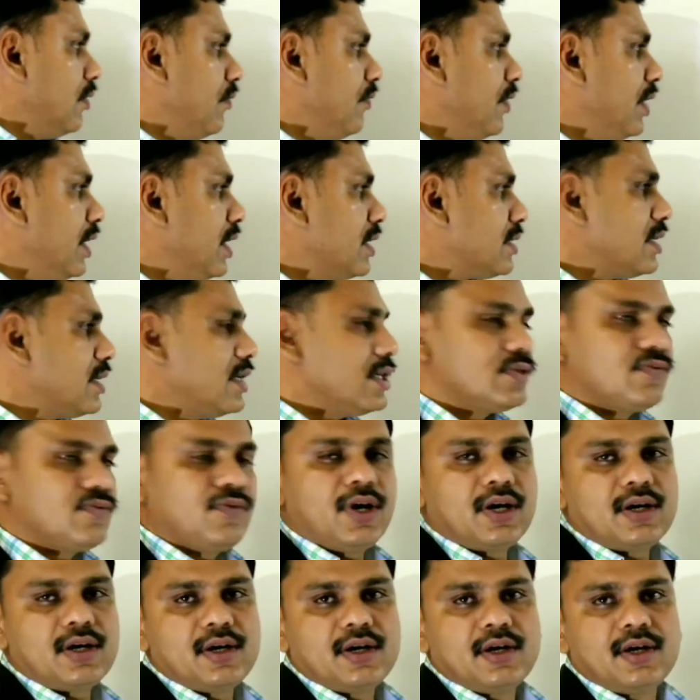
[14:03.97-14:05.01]
Vs is
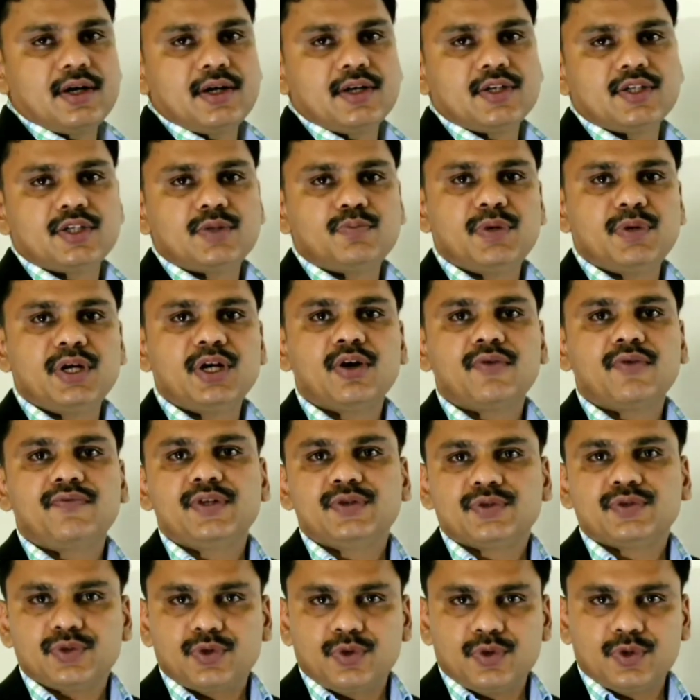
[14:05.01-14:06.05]
what? Speed of
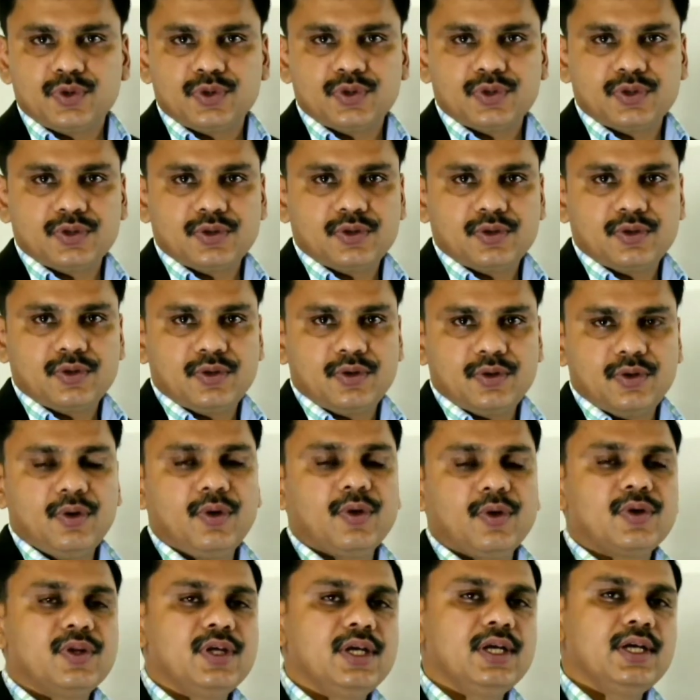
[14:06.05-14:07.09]
the source
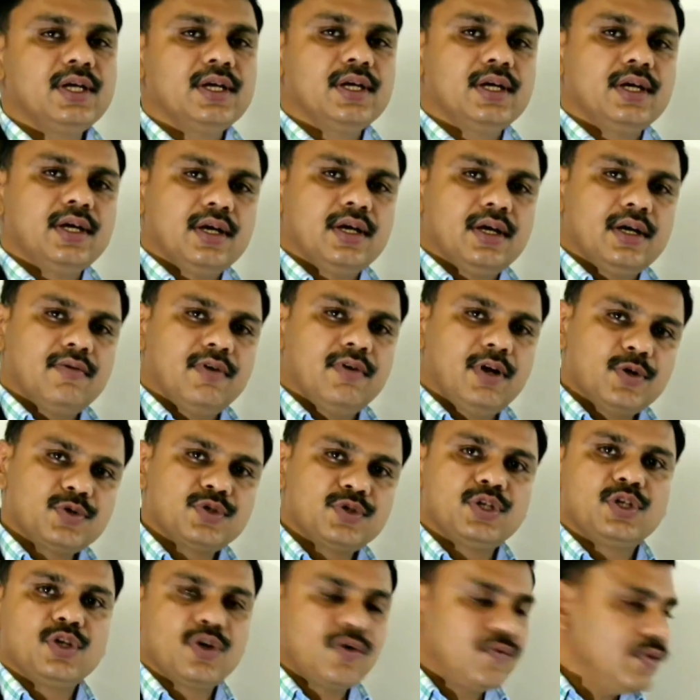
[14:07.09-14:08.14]
or the
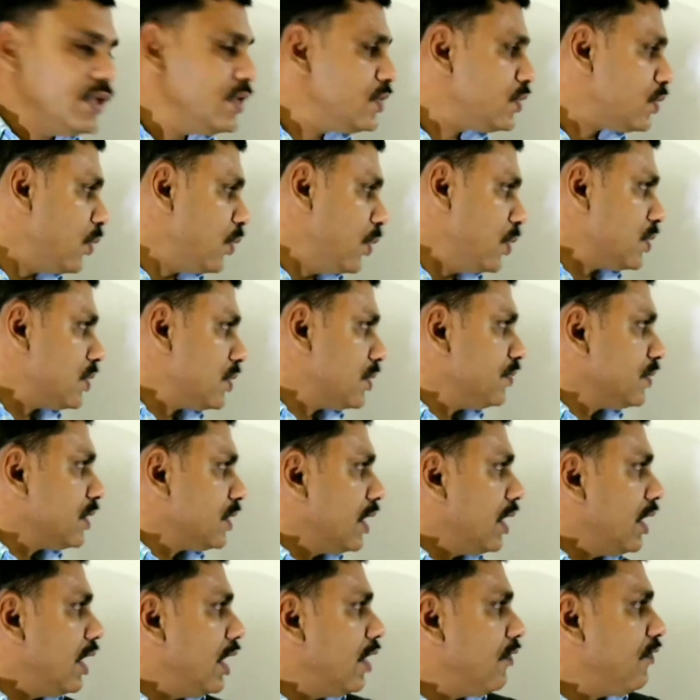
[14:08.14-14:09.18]
velocity of the source.
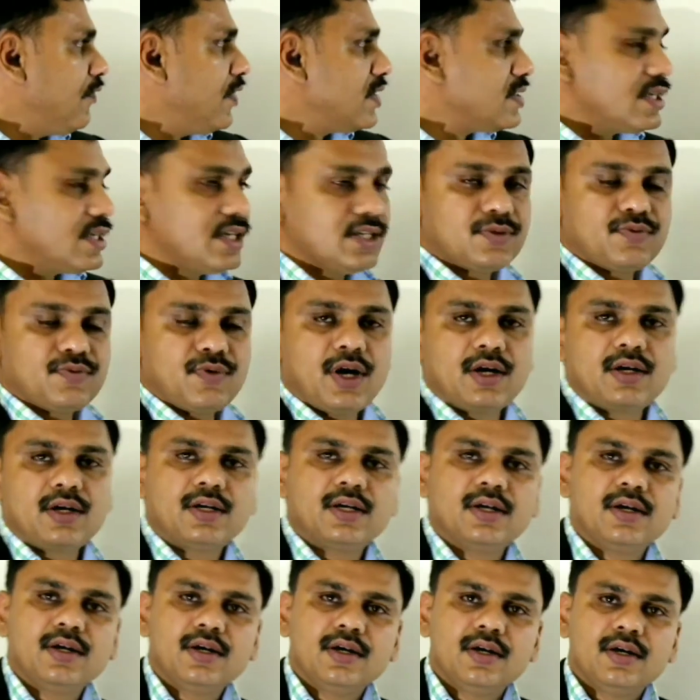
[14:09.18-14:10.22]
Fs is
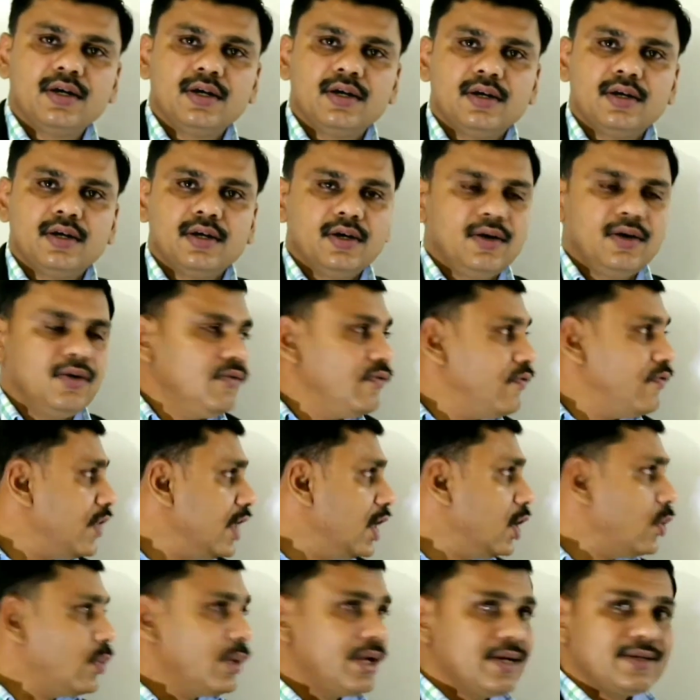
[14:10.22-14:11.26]
what?
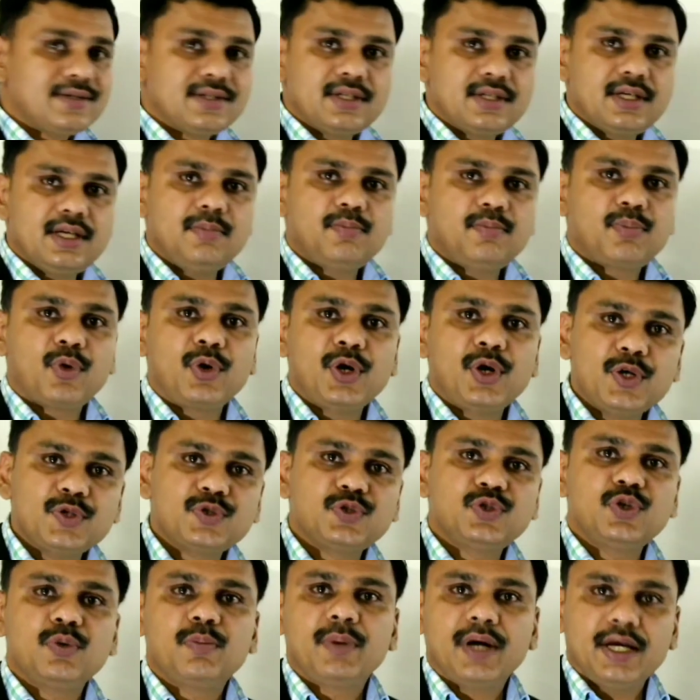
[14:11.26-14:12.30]
Frequency
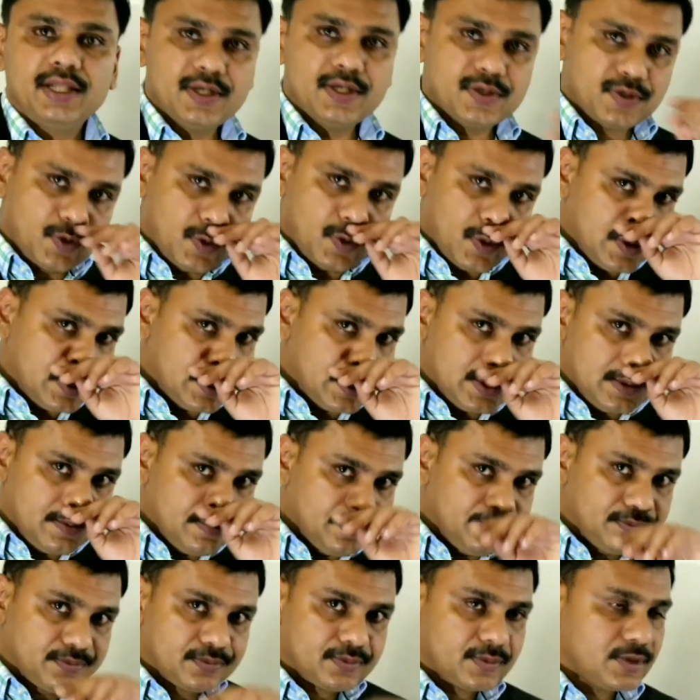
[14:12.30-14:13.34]
produced by the source.
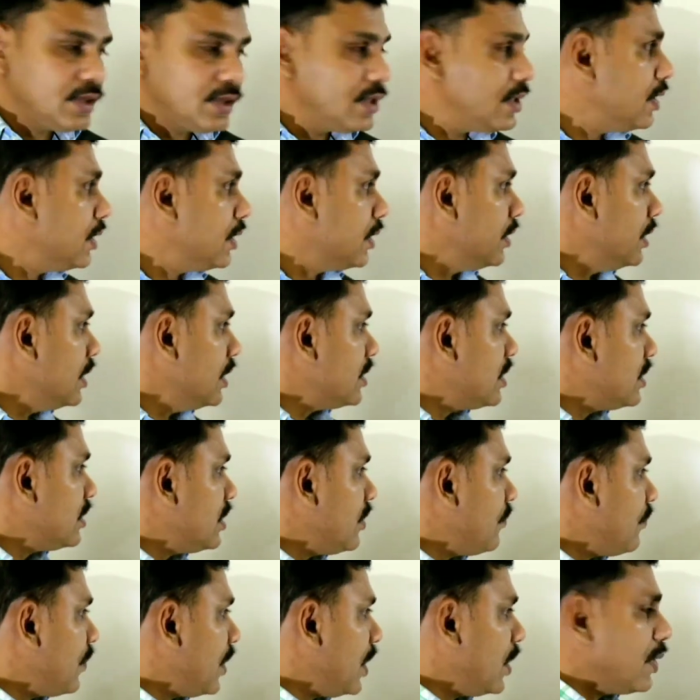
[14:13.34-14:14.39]
This is
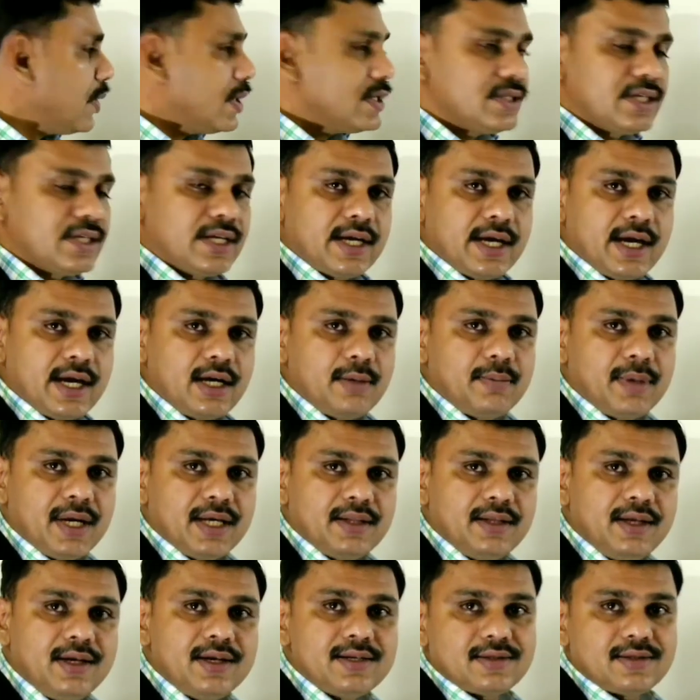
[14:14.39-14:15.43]
the frequency heard
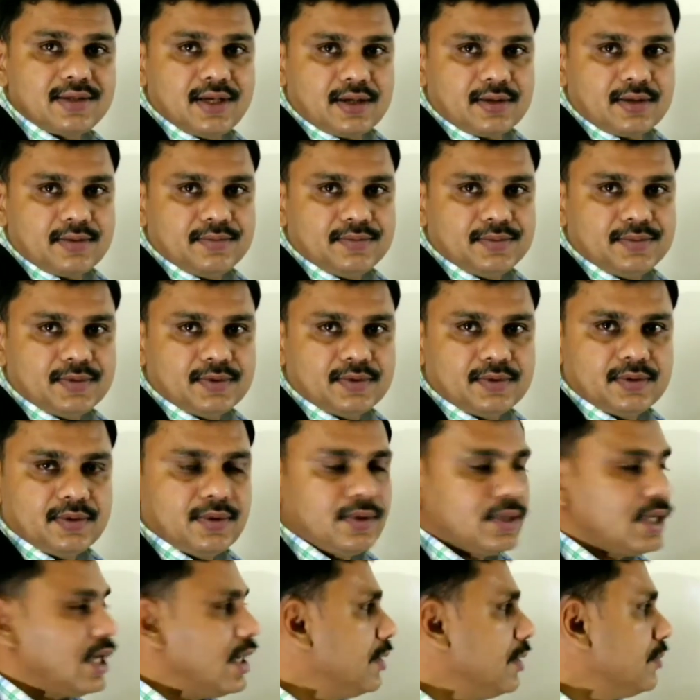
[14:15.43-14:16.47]
by the listener.
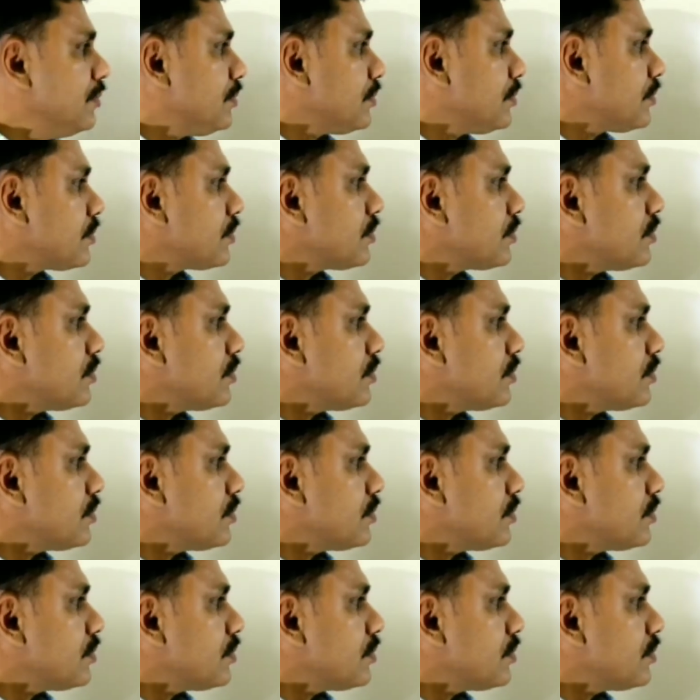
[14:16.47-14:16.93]
Okay.